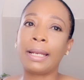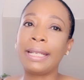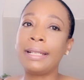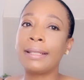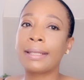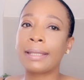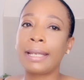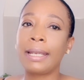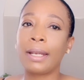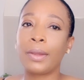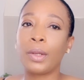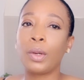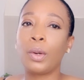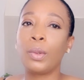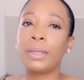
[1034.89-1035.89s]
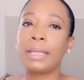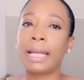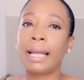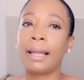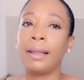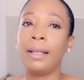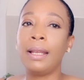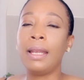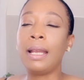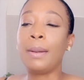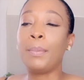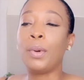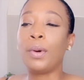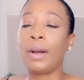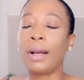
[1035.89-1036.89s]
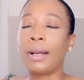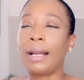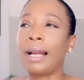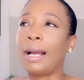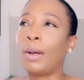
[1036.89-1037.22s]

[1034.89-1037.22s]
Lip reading: I didn't stay at the hotel, but